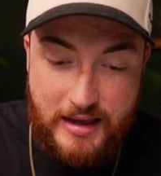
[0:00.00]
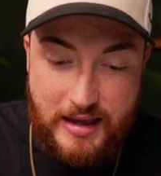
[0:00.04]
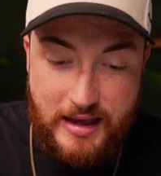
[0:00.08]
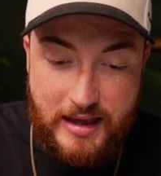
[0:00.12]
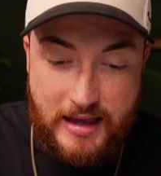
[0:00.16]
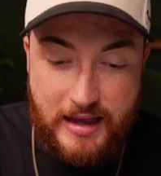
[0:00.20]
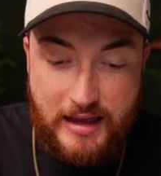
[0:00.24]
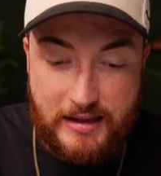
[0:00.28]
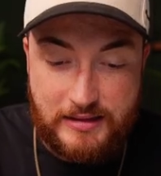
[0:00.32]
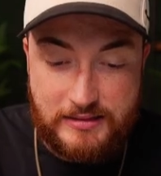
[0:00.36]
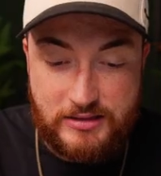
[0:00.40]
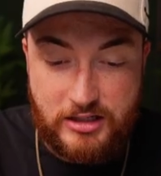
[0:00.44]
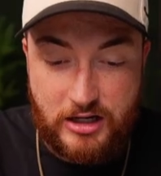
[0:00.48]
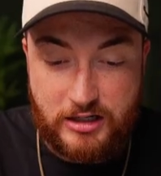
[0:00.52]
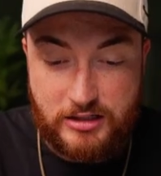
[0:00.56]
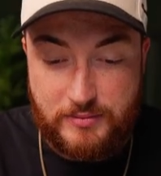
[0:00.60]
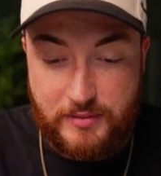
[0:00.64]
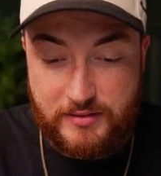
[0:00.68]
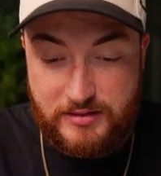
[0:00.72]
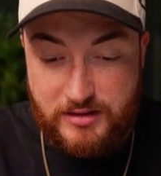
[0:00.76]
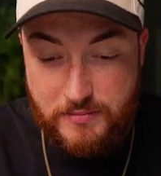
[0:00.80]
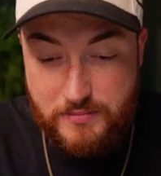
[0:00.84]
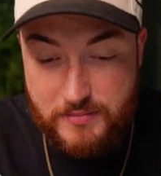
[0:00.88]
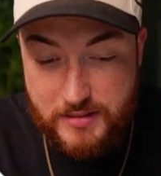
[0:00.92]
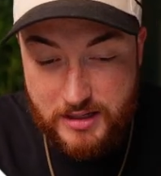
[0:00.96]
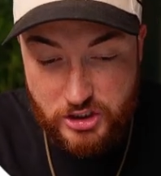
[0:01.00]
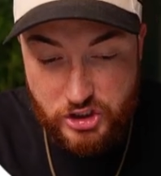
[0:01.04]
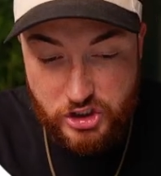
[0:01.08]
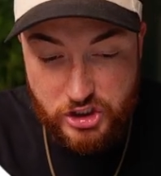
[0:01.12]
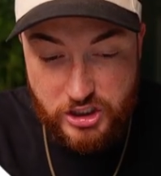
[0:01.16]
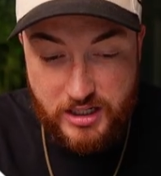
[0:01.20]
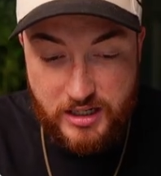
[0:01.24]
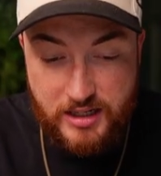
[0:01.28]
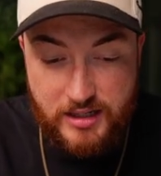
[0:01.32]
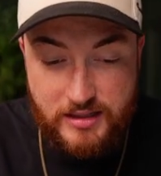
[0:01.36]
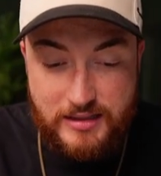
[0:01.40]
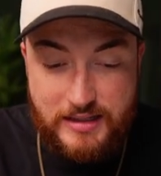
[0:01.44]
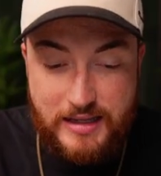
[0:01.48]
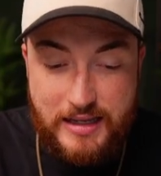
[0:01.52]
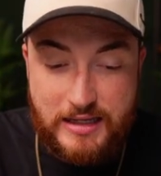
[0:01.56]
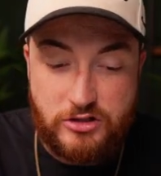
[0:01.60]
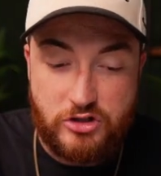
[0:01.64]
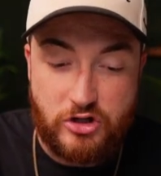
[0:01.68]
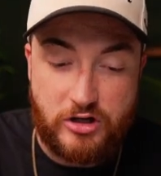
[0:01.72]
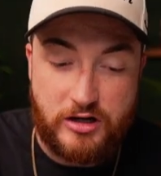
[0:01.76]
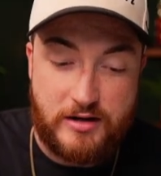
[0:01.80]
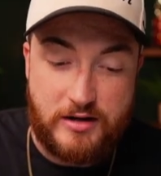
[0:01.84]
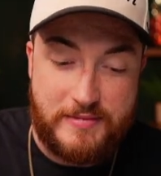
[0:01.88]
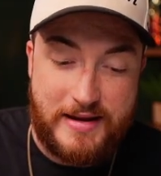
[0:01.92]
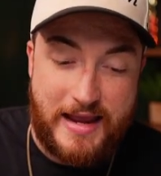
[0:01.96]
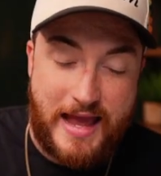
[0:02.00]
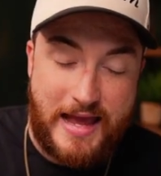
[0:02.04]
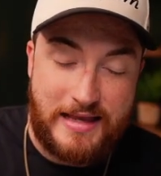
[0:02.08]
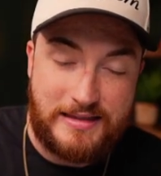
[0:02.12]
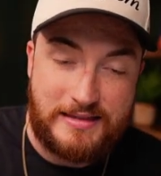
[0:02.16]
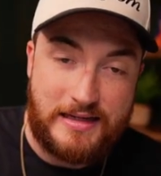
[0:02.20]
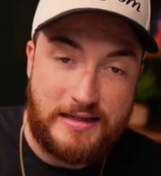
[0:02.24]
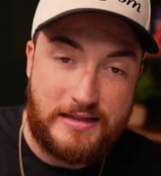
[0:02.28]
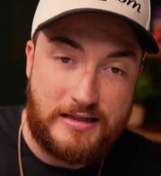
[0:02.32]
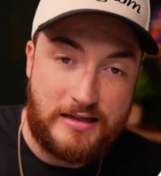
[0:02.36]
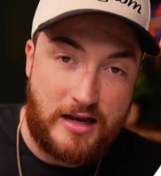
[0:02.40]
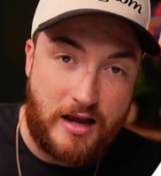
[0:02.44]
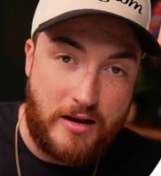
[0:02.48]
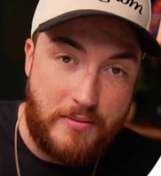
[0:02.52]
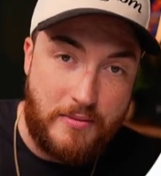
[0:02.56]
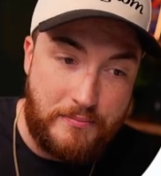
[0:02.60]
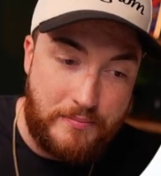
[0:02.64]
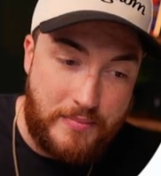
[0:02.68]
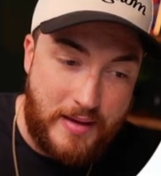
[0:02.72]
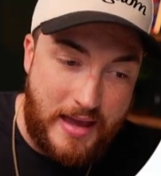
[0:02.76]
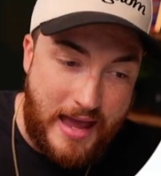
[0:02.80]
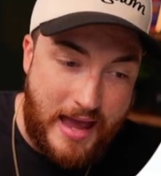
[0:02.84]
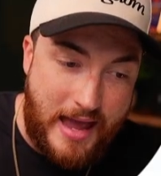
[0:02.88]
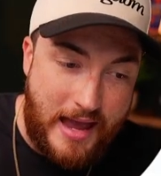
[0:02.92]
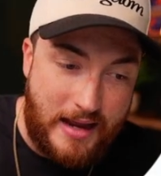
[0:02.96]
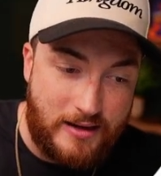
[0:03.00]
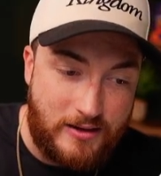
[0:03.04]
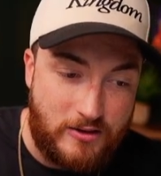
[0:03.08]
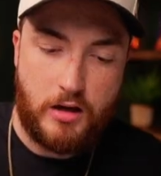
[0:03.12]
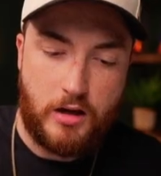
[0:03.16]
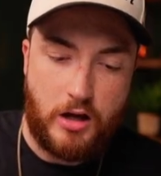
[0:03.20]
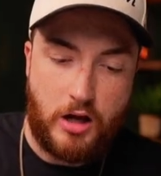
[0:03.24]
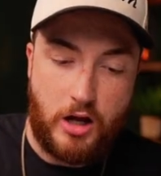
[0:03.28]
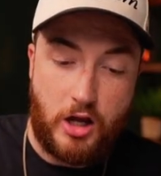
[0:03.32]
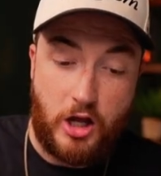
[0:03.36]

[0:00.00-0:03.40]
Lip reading: Talked about the mission. Kids are going to be asking to come back.